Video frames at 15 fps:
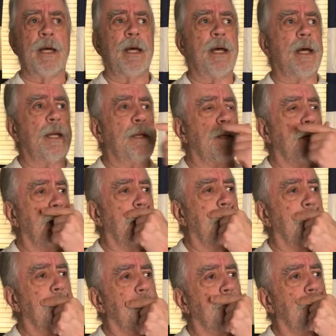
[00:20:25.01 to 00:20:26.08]
and
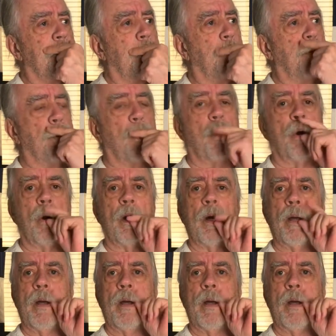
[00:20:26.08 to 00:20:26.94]
they were all